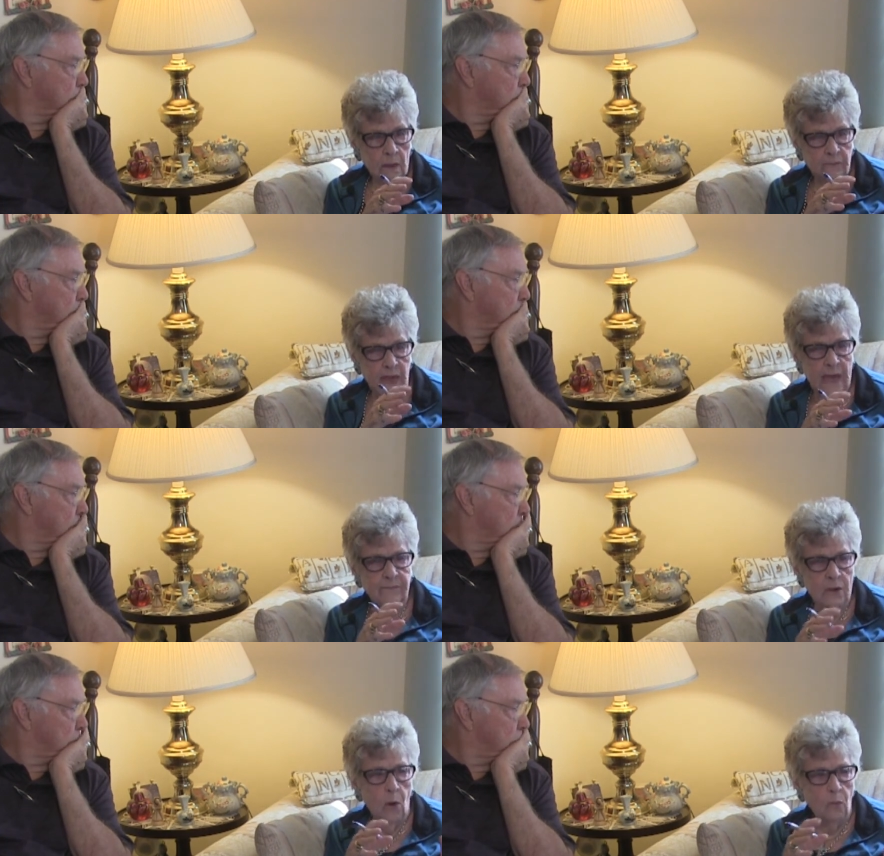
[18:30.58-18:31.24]
Speaker 1: of
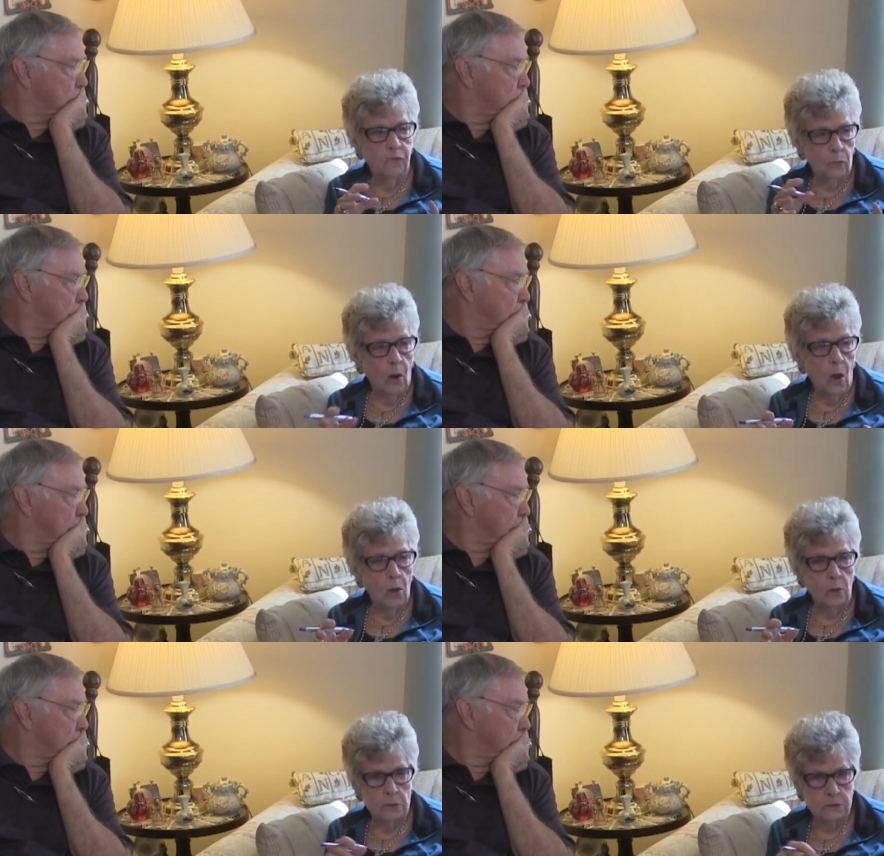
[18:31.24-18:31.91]
heavy
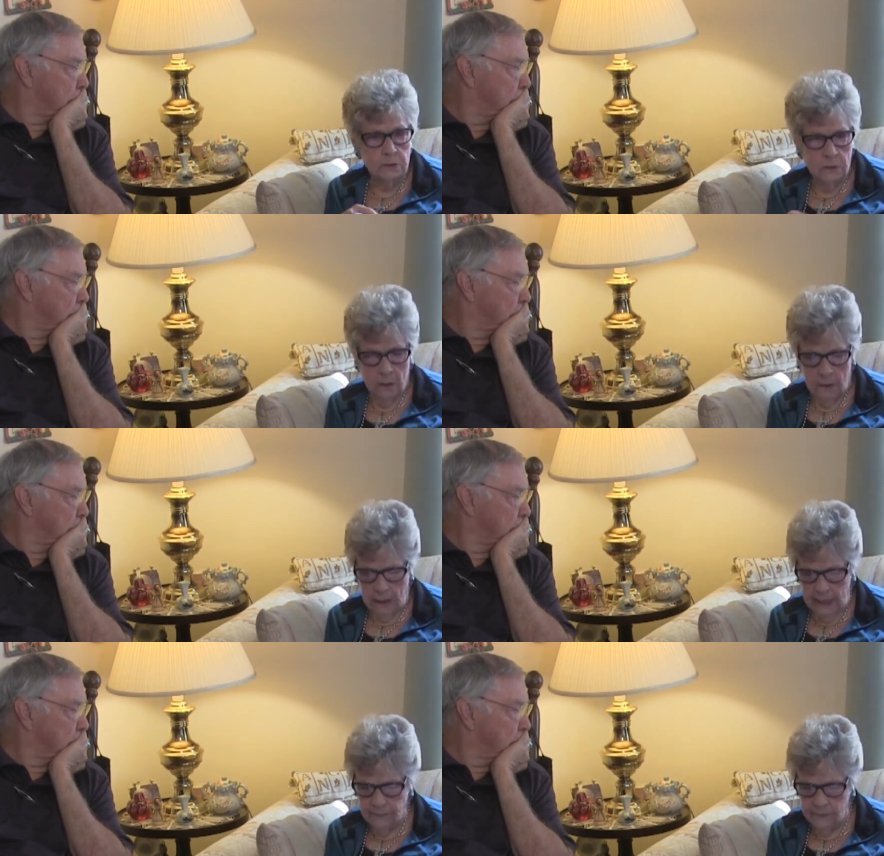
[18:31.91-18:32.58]
overalls,
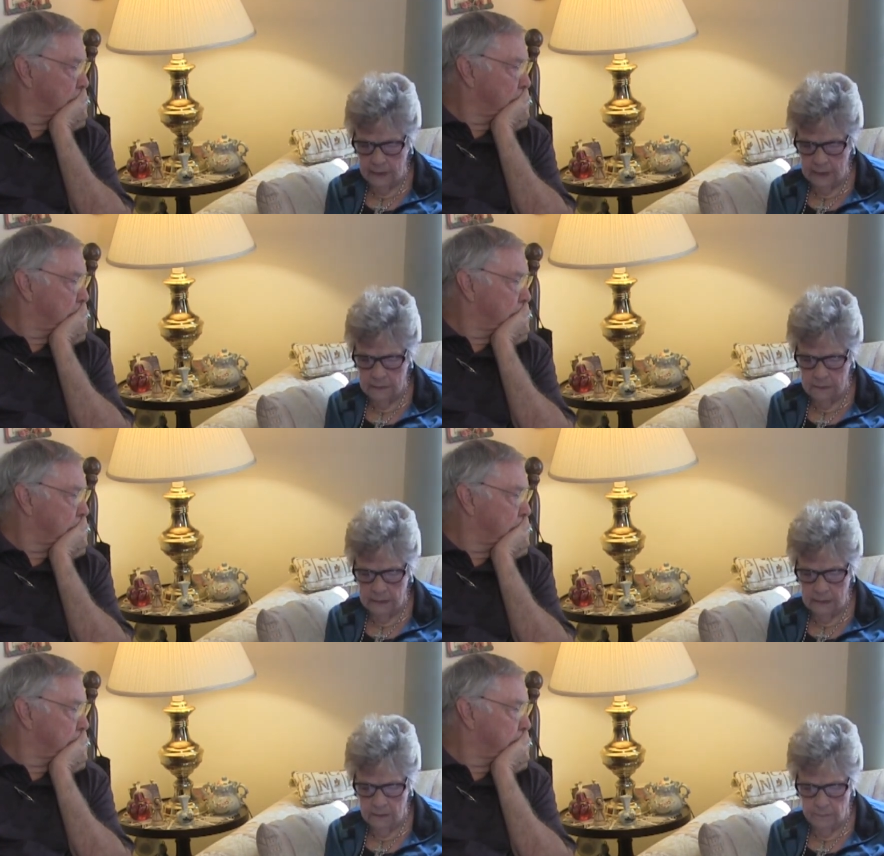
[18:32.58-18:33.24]
everything
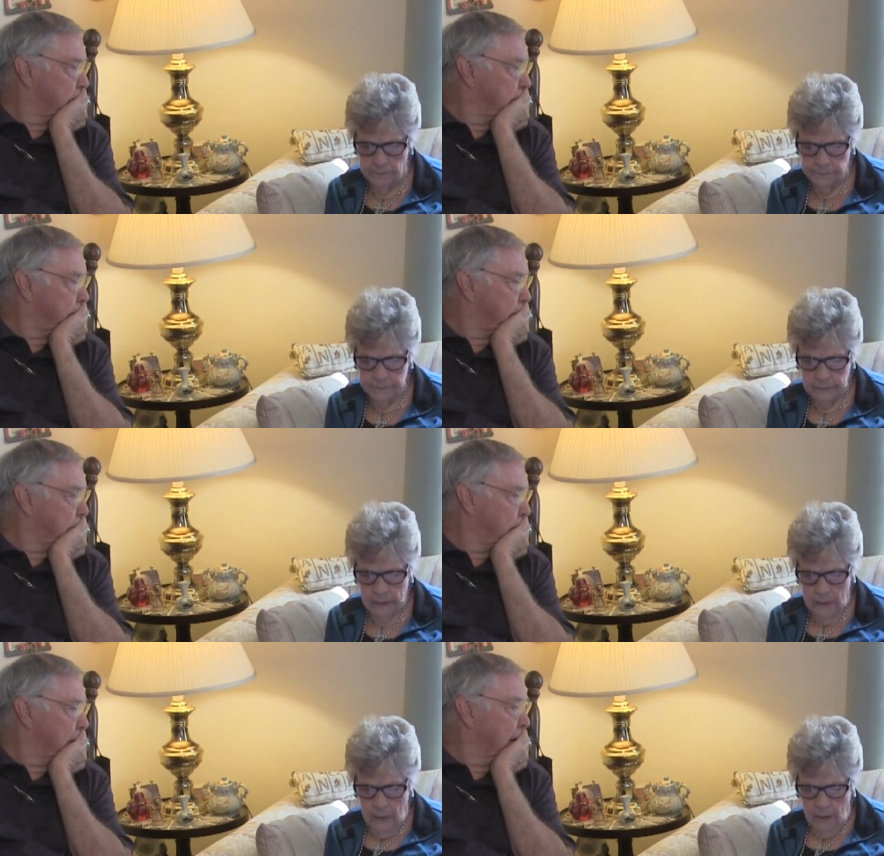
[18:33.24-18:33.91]
denim.
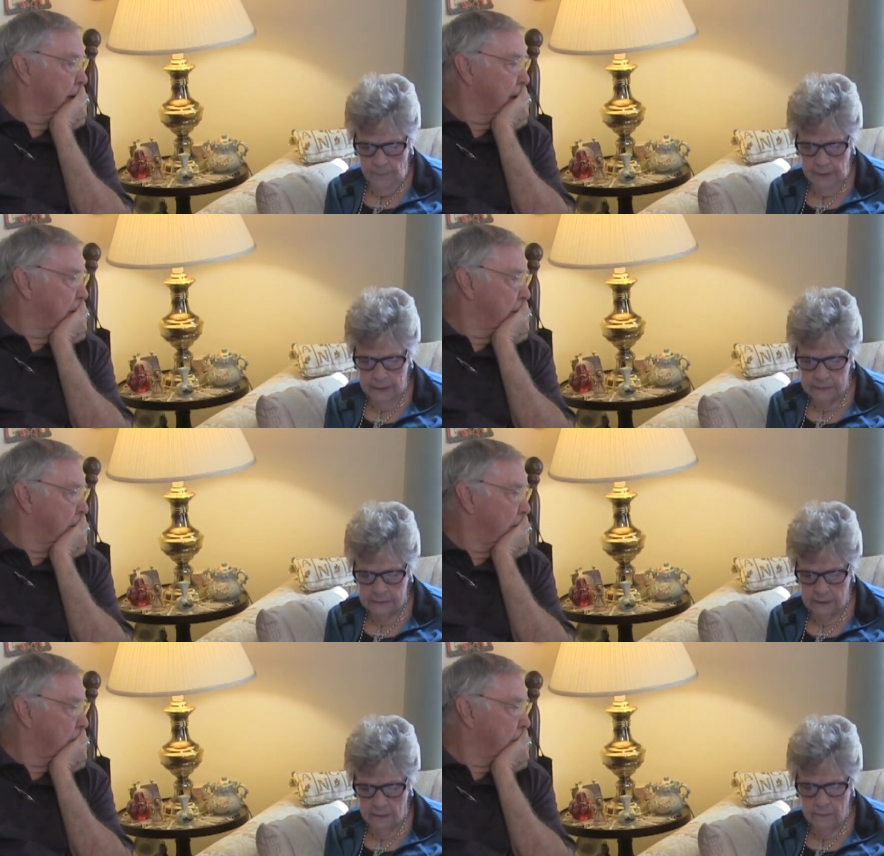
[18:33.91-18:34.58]

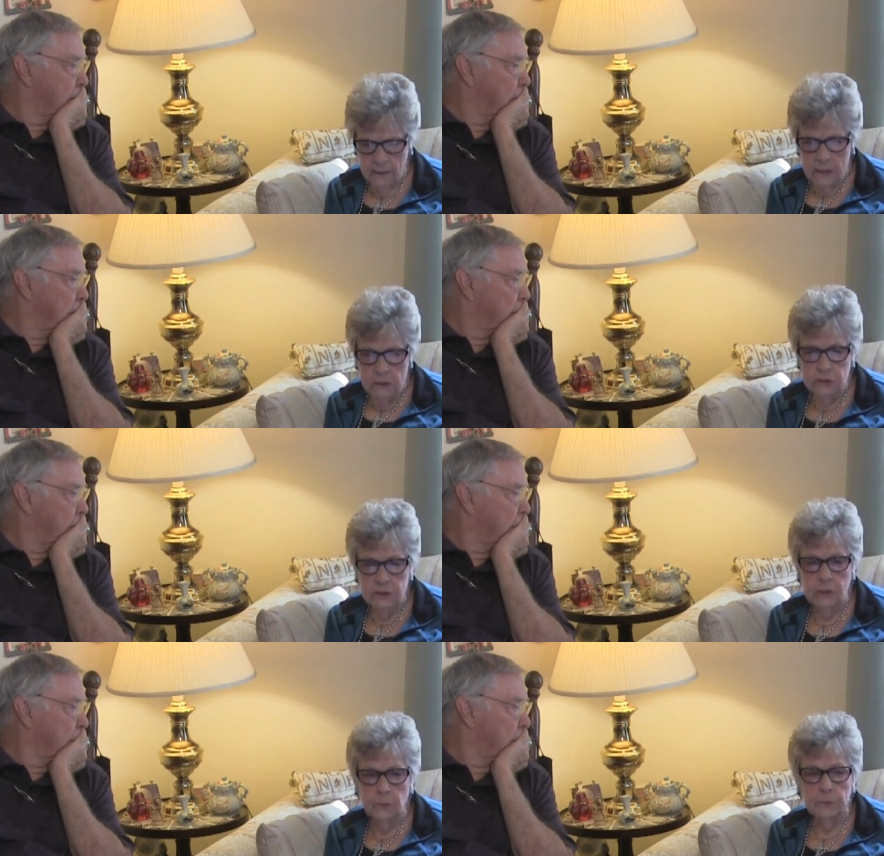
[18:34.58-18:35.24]
But uh,
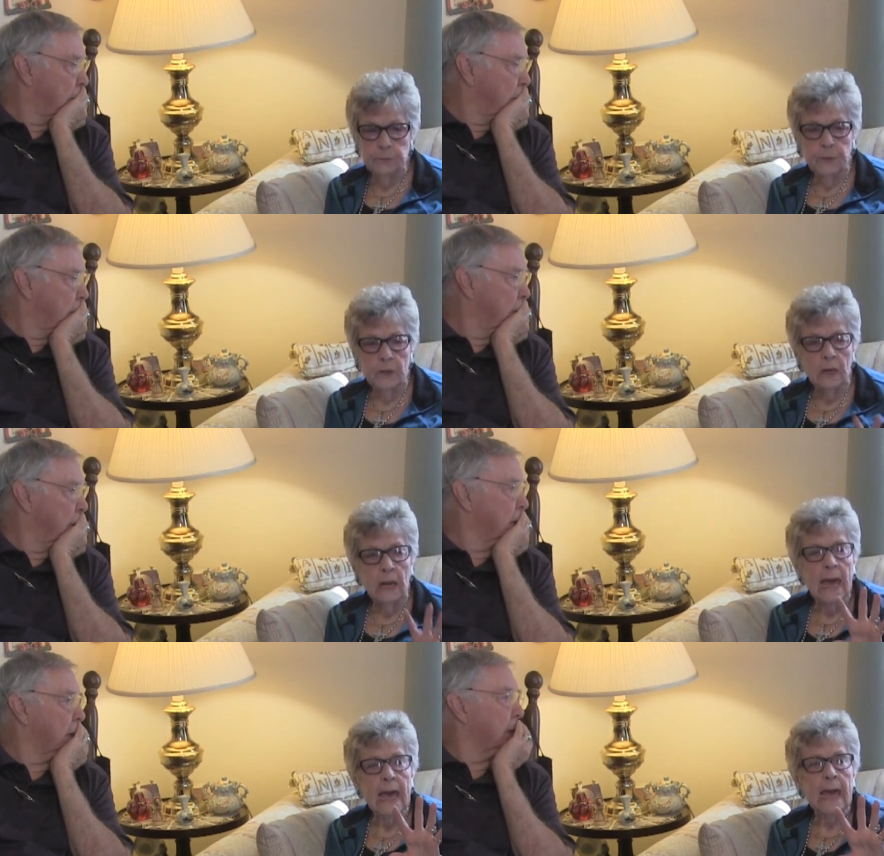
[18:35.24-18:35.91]
she would put a
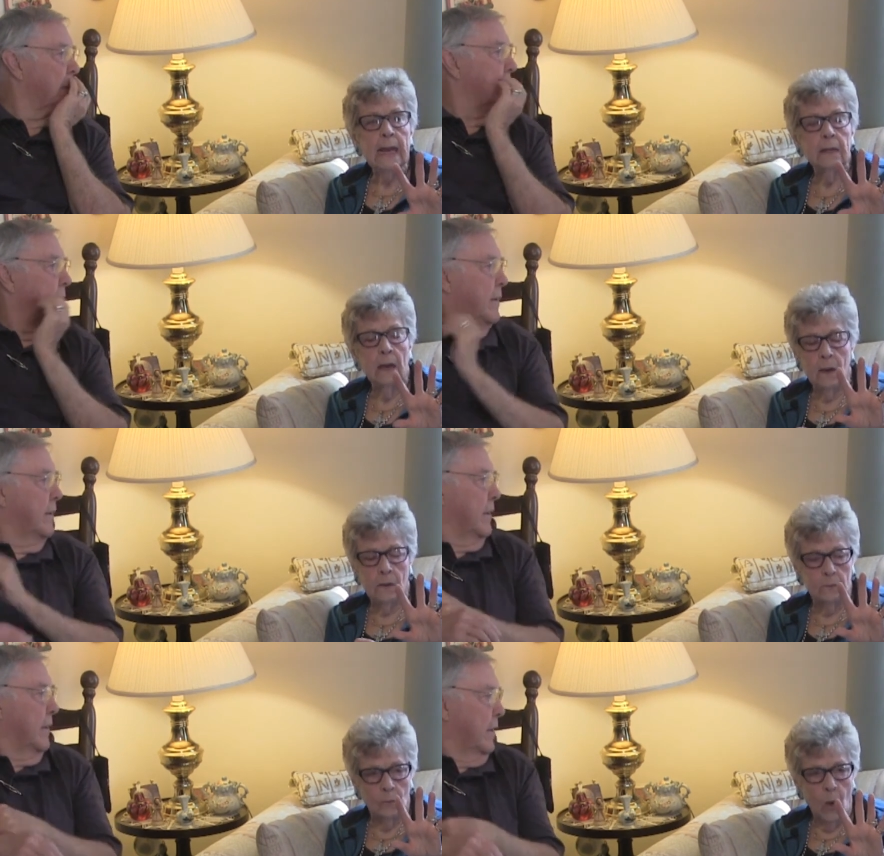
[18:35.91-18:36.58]
line,
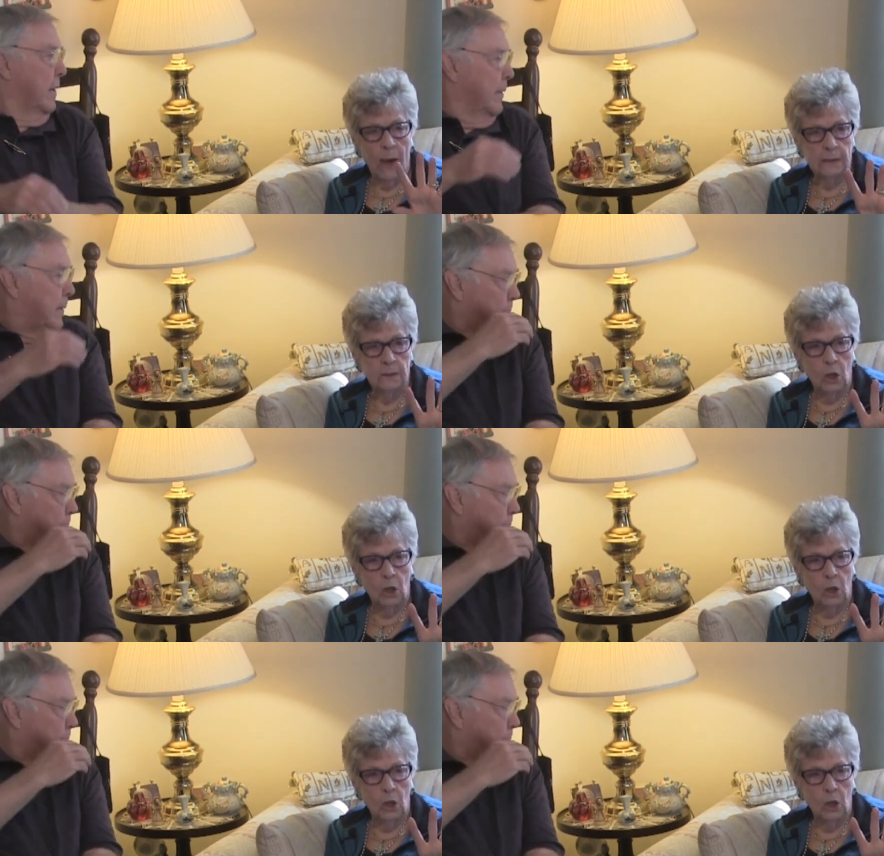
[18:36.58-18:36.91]
a white